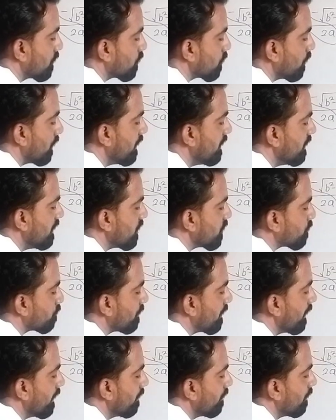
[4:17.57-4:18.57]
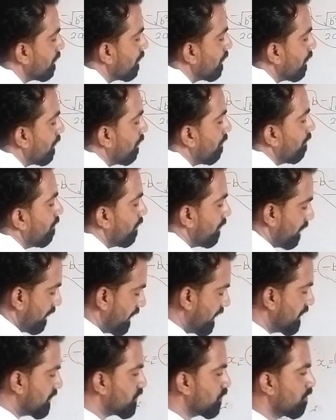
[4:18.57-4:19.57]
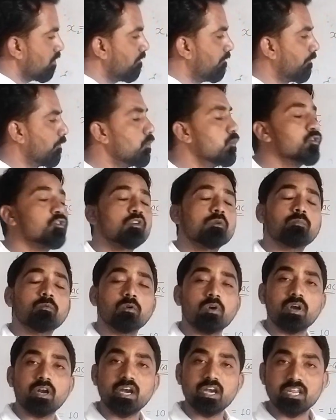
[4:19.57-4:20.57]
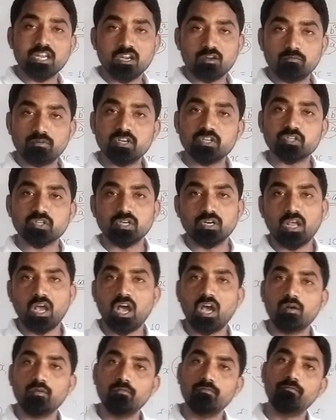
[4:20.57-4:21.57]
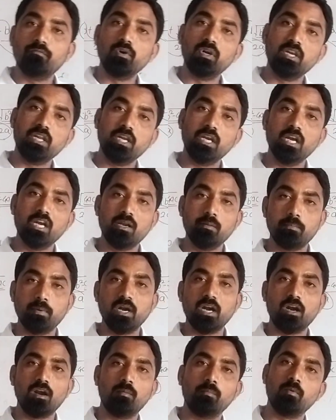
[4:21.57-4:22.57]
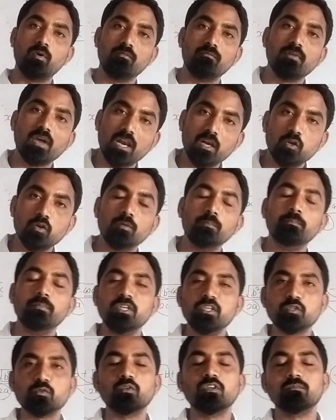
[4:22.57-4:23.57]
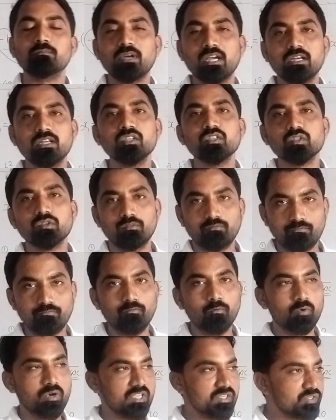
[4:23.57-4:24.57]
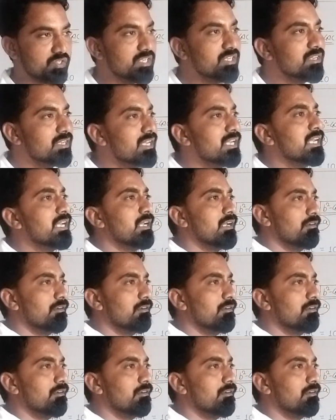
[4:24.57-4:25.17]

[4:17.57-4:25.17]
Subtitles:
So in this way, nature of roots of quadratic equation are fully dependent upon value of b square minus 4ac.